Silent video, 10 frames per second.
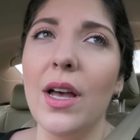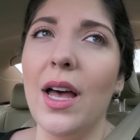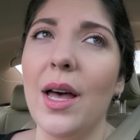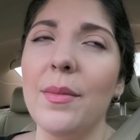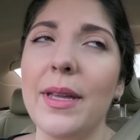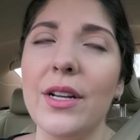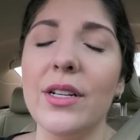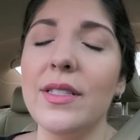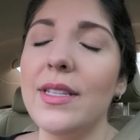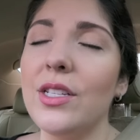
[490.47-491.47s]
Um, like
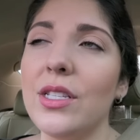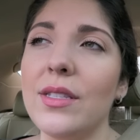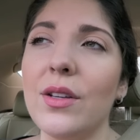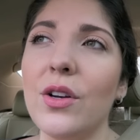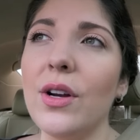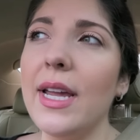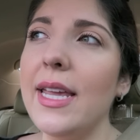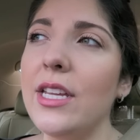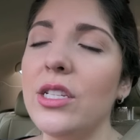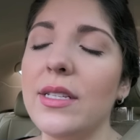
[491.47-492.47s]
her incisions look
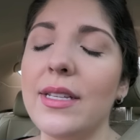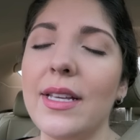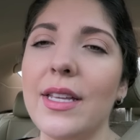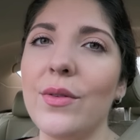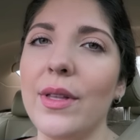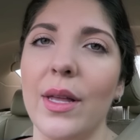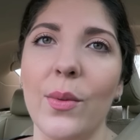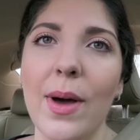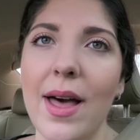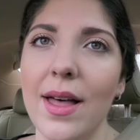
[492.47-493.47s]
great. She's healing
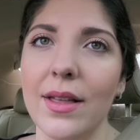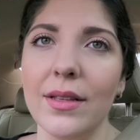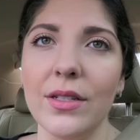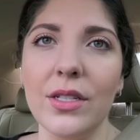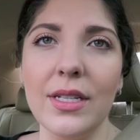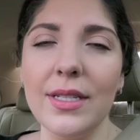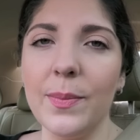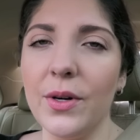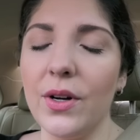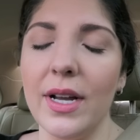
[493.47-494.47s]
really well.
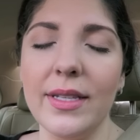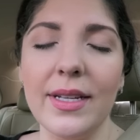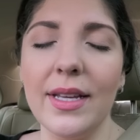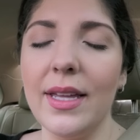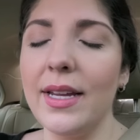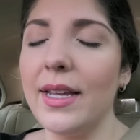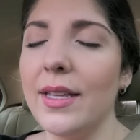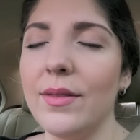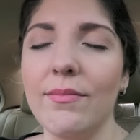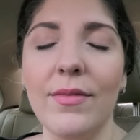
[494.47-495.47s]
She's progressing
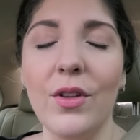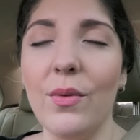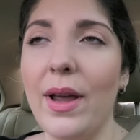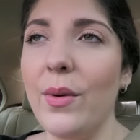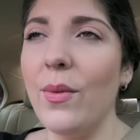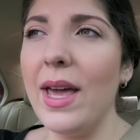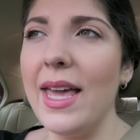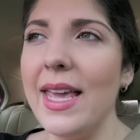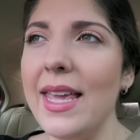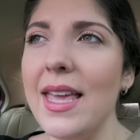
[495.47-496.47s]
like the right
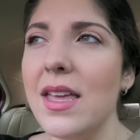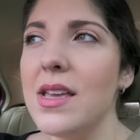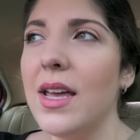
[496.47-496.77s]
way.